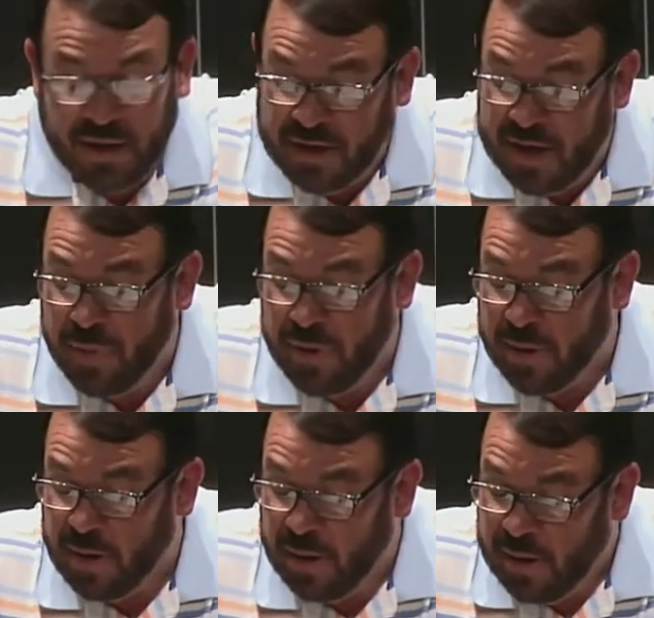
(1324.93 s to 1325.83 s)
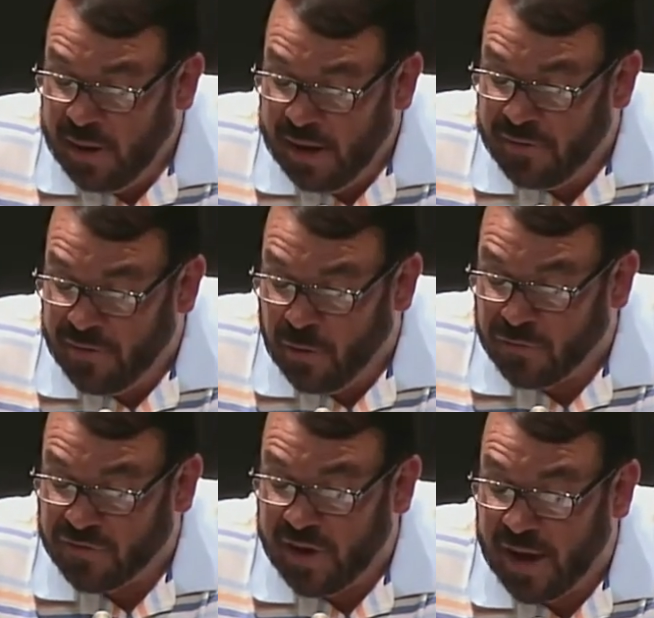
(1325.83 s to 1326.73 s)
Gibeon in
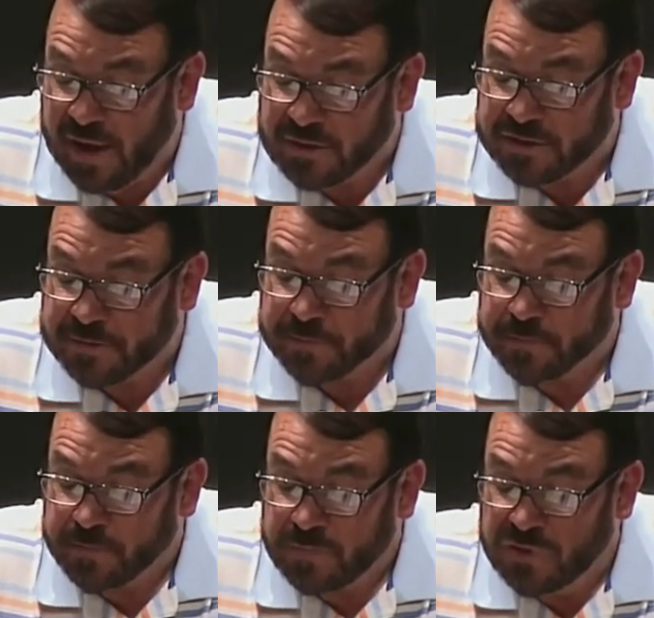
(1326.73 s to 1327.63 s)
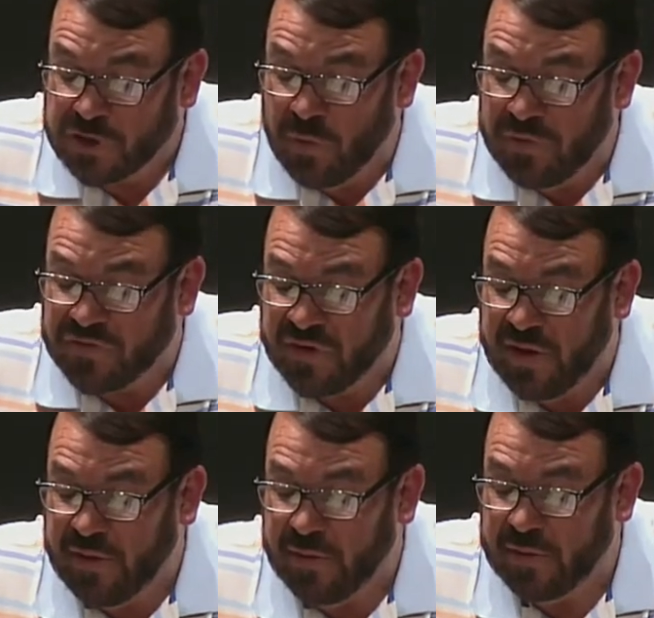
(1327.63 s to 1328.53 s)
those days. So we
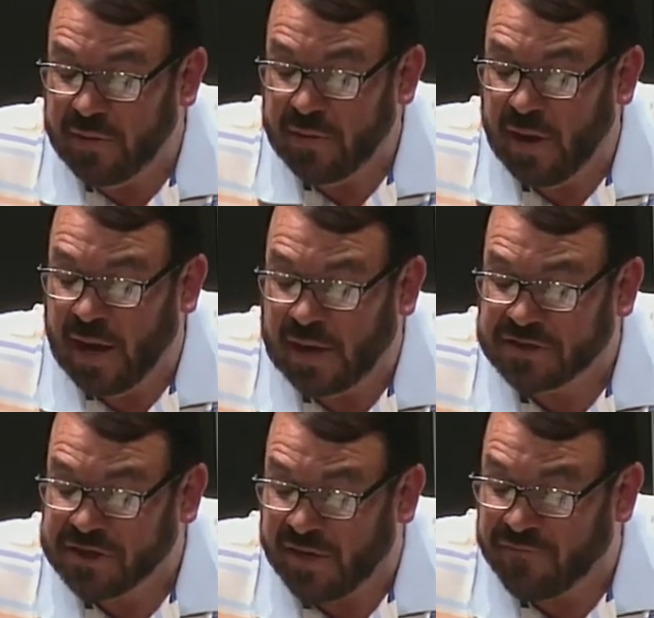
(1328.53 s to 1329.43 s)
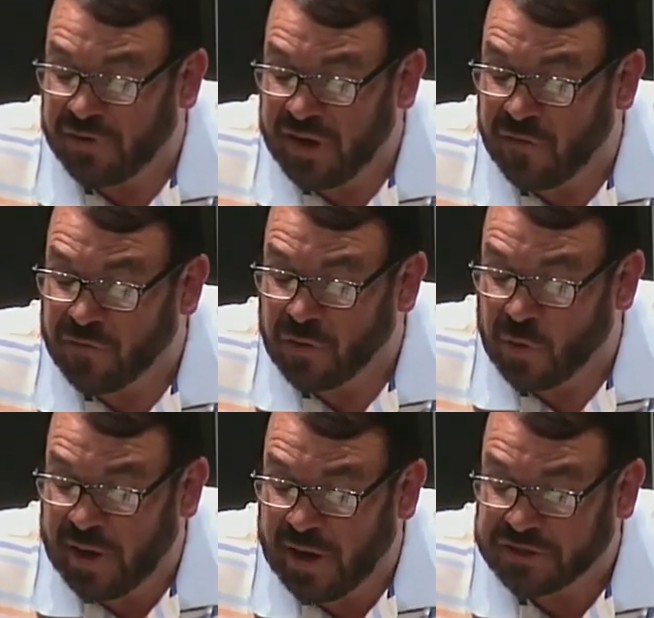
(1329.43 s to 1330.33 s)
see God's sovereignty over
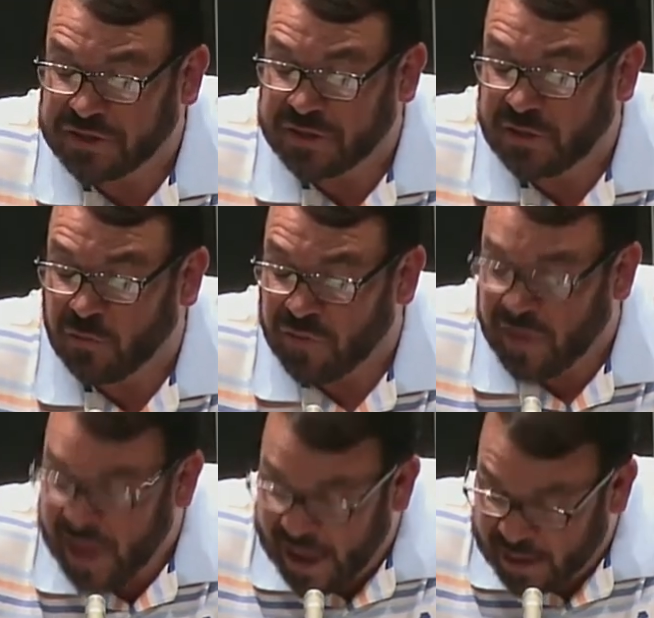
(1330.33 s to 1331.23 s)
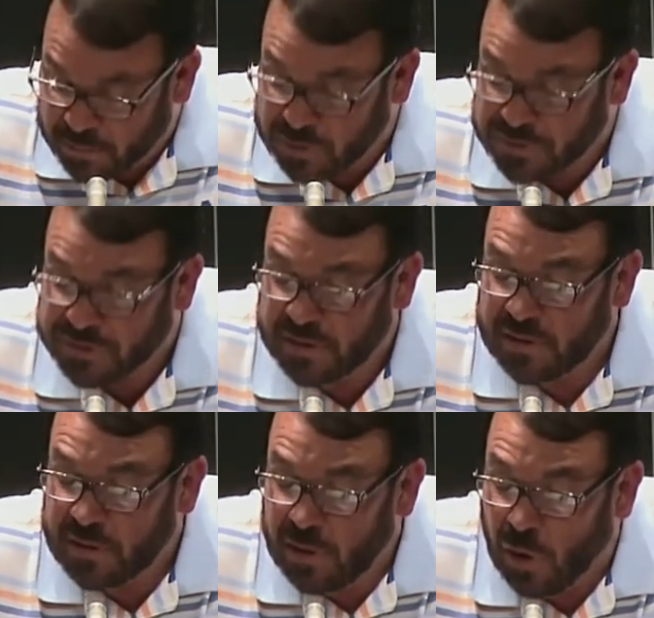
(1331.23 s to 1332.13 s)
creation, over the animals,
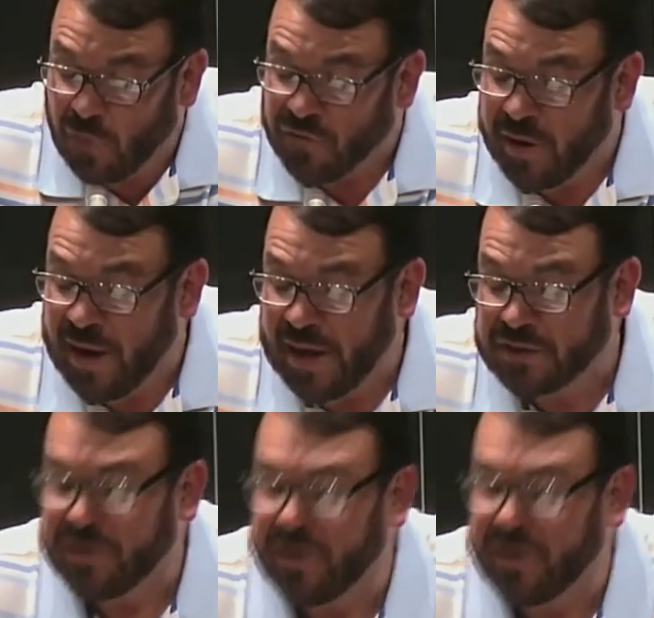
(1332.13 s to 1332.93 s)
over nature.